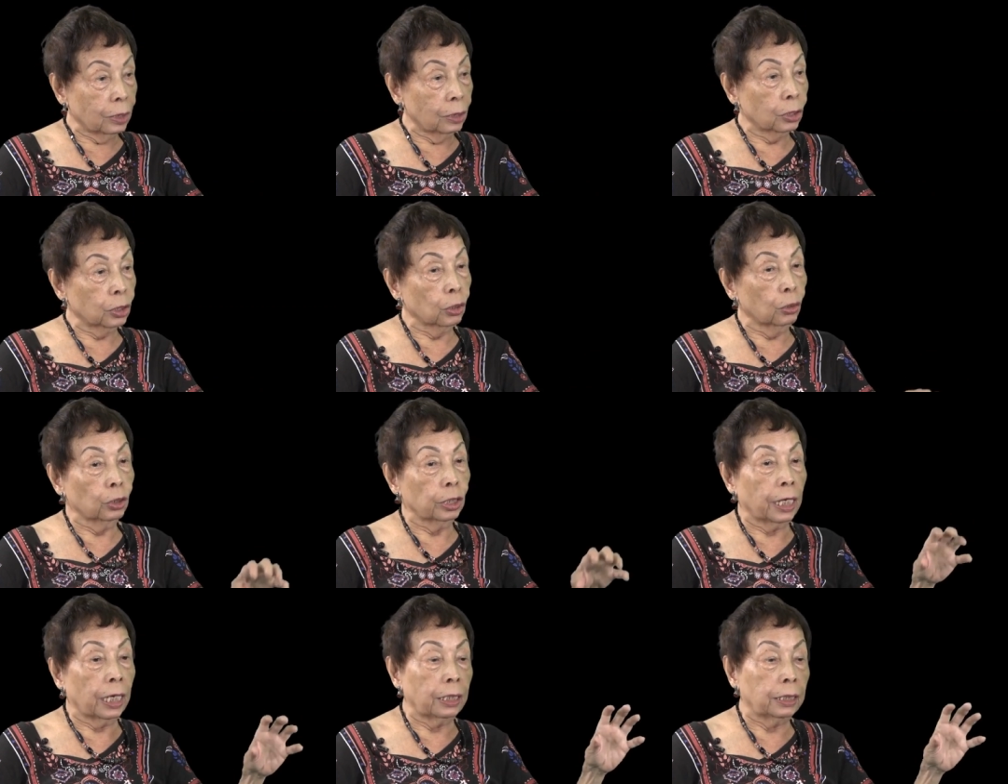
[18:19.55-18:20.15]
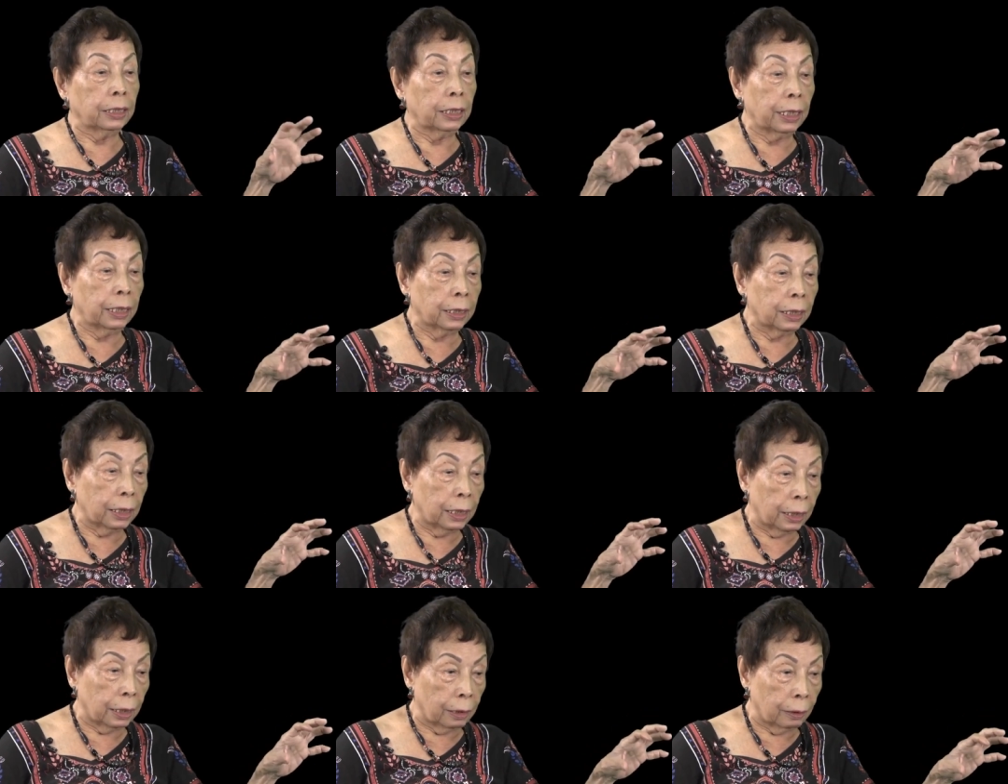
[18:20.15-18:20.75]
So they
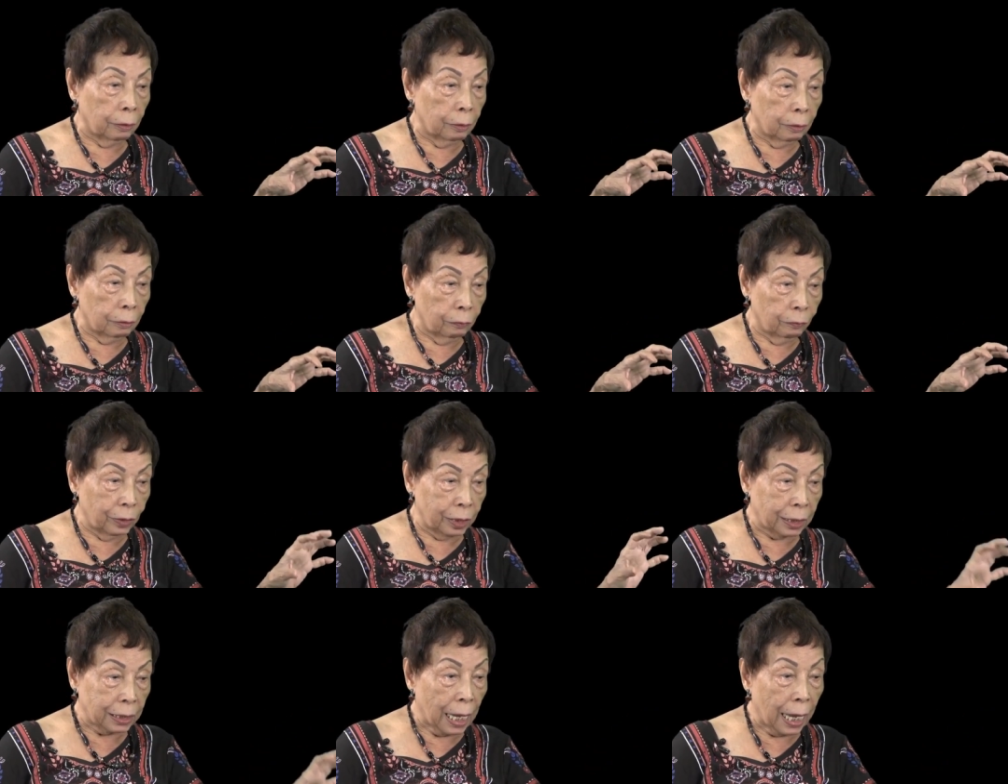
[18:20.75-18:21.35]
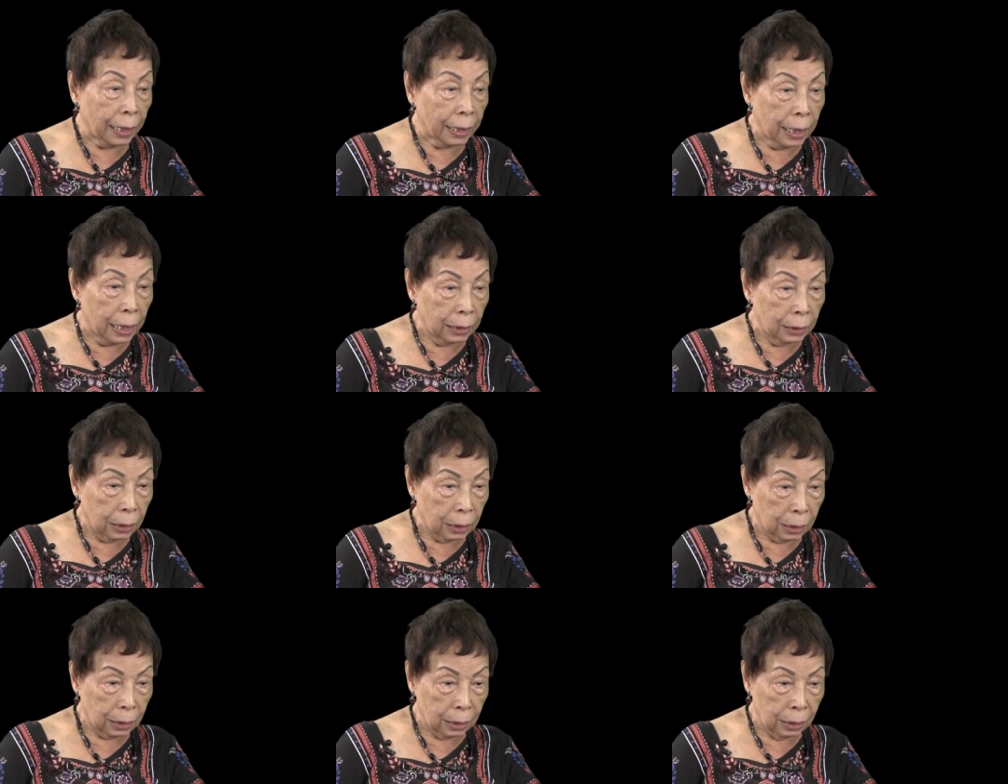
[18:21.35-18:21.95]
did the
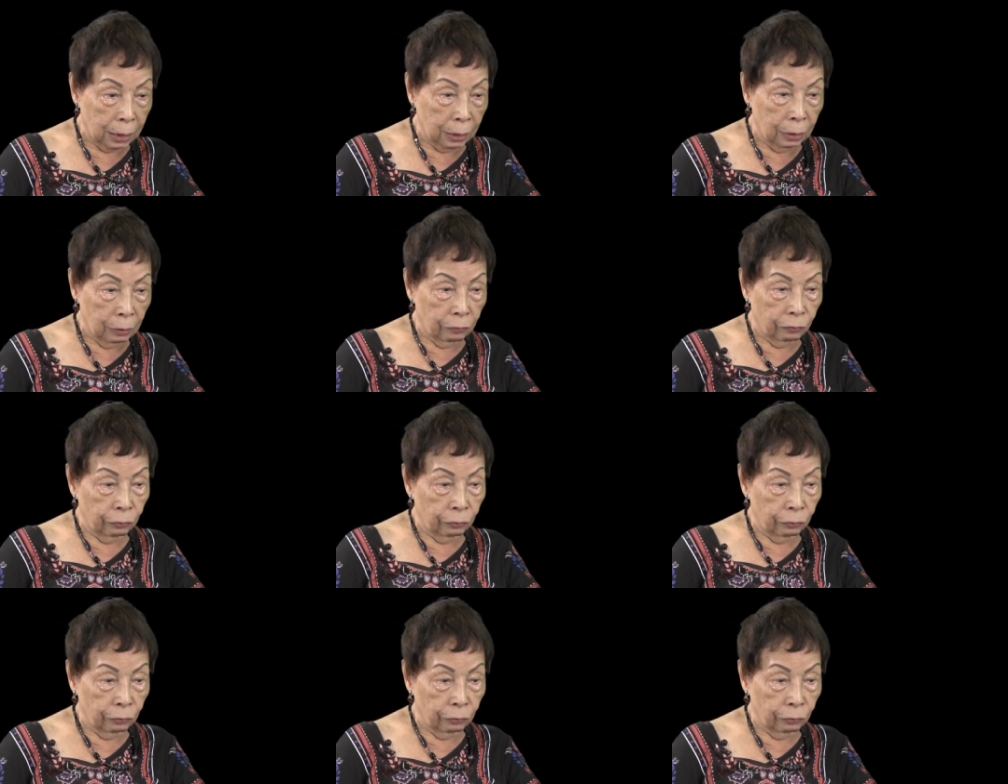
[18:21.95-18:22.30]
Visayas